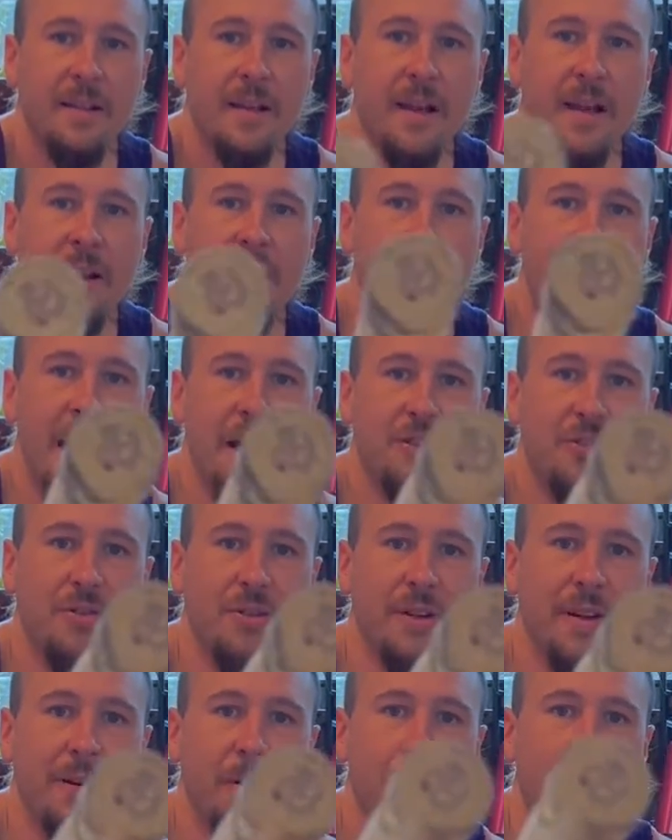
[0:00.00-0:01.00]
an extra
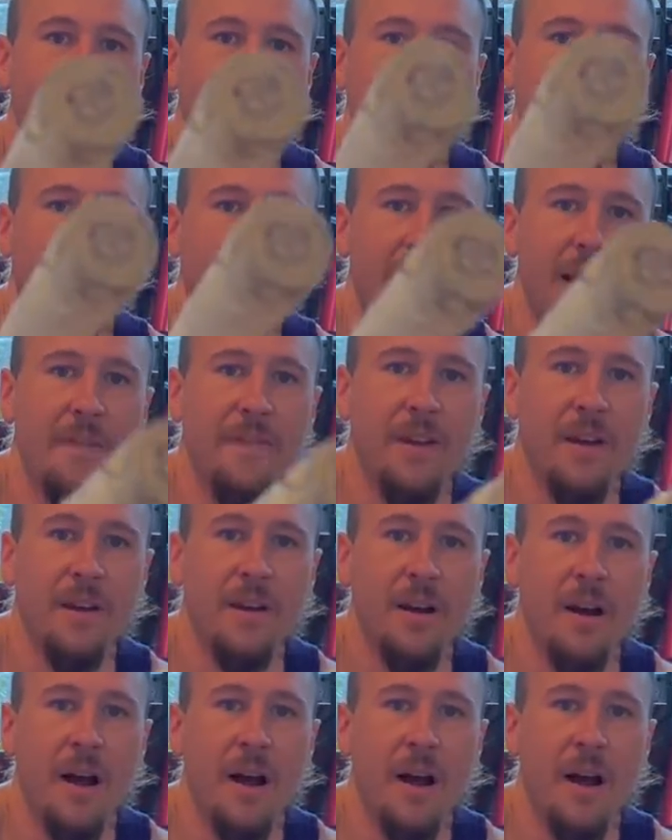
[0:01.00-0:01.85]
little bit of Kevlar